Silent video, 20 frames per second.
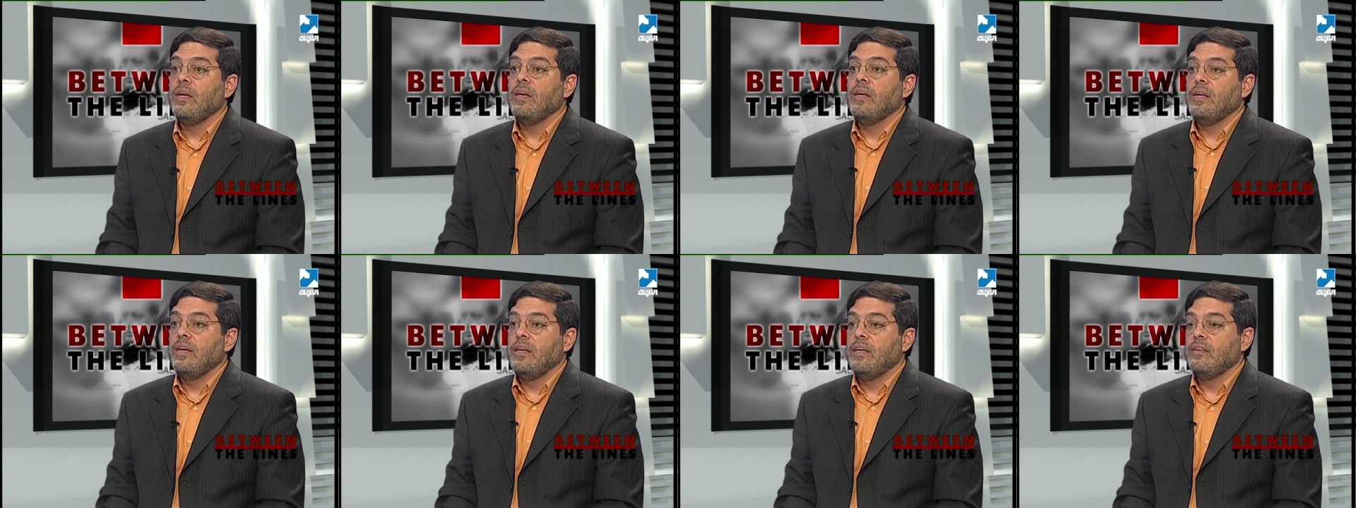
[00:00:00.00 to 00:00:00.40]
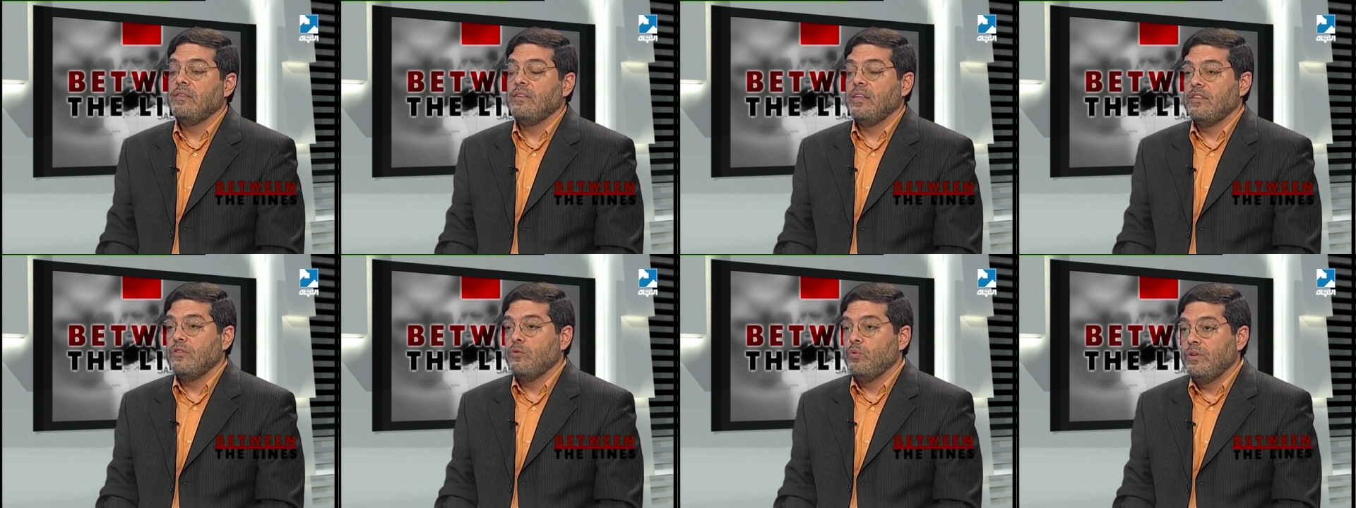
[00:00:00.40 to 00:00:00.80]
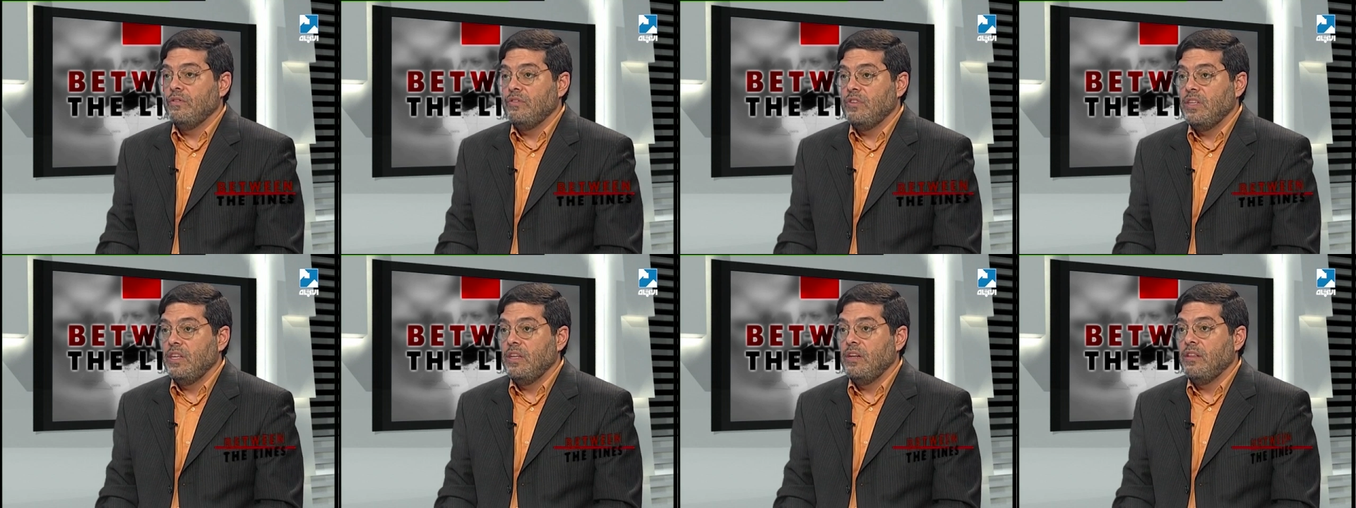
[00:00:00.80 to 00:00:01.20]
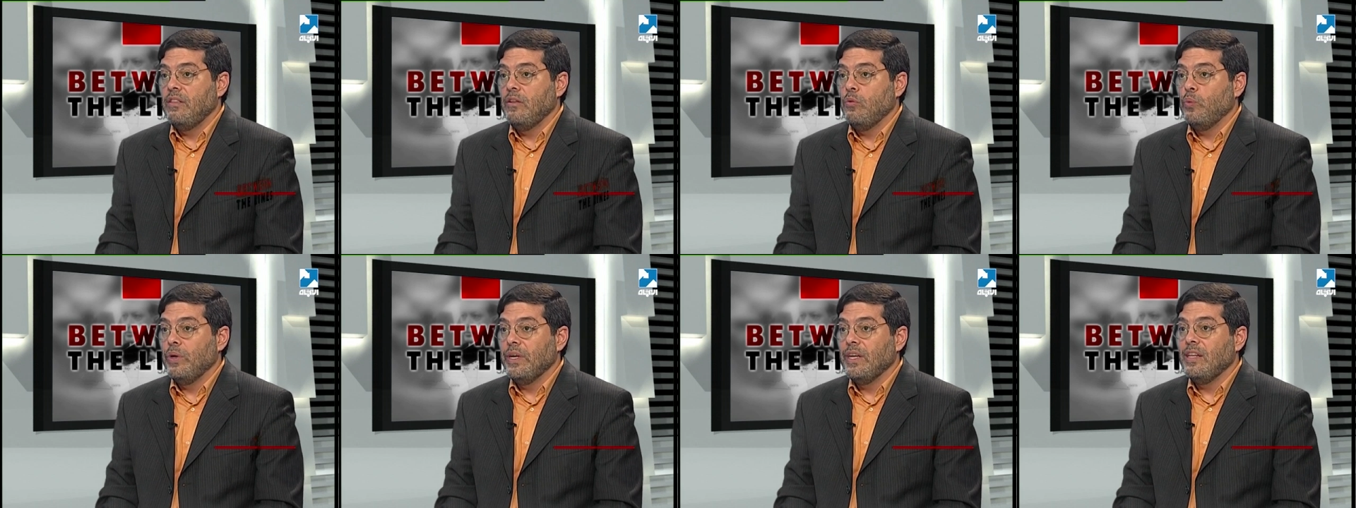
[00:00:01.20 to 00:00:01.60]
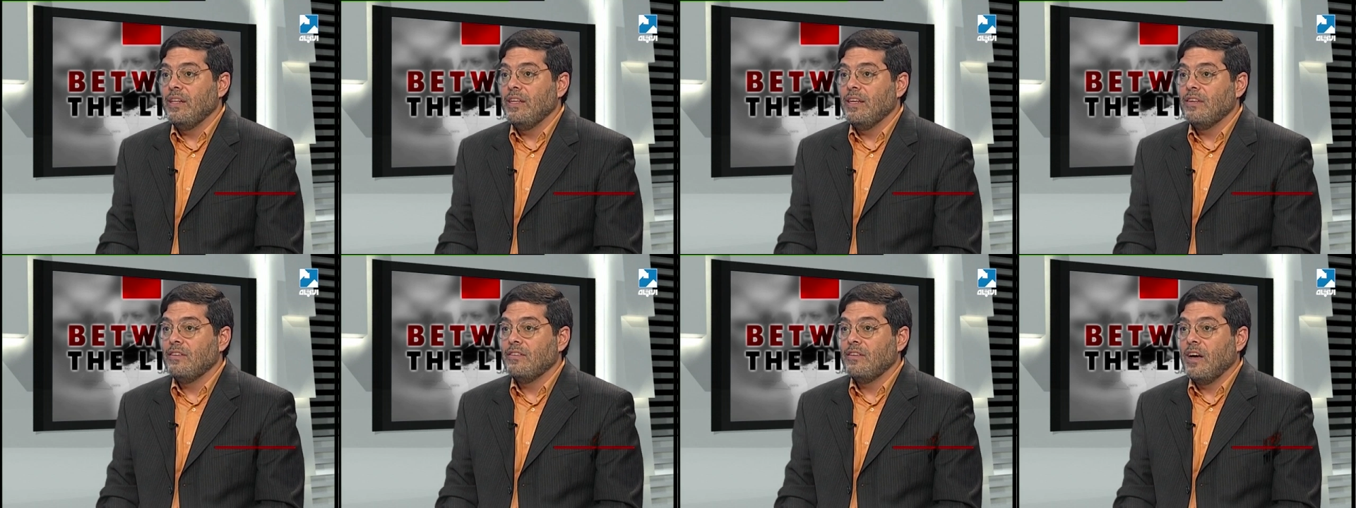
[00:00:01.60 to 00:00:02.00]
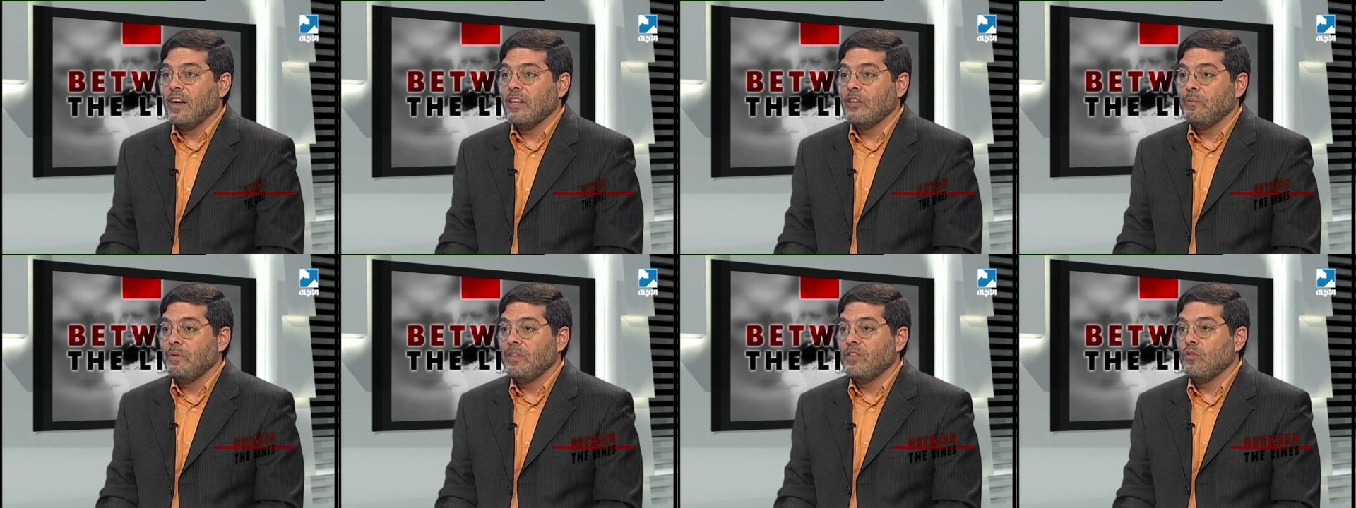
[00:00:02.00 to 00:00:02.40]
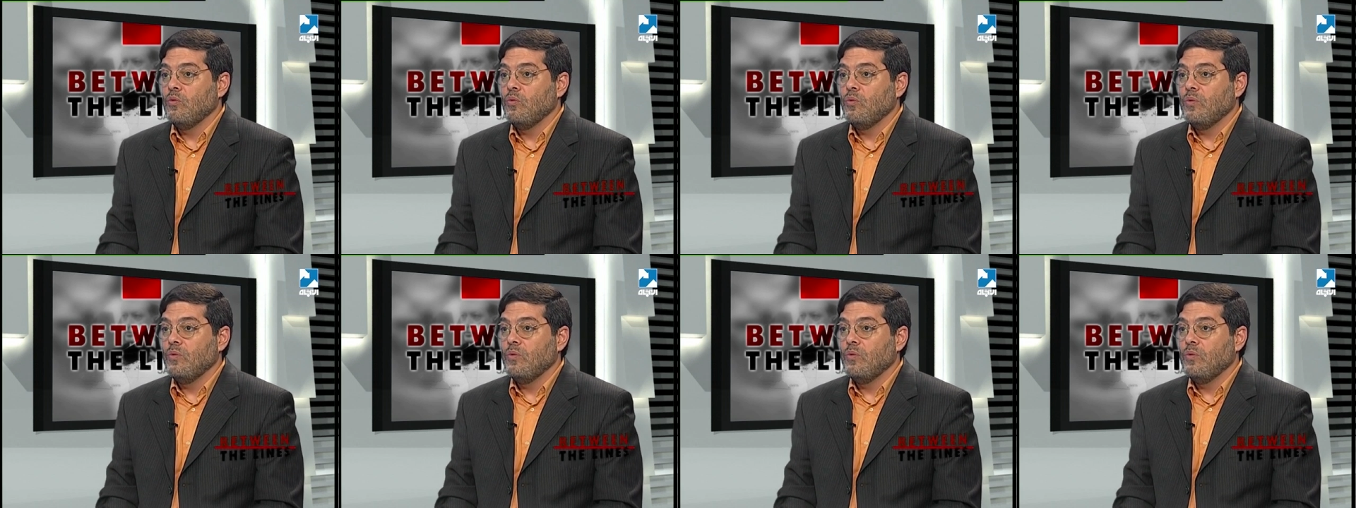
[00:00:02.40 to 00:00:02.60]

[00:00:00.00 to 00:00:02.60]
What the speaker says: is, as we've seen in the WikiLeaks documents,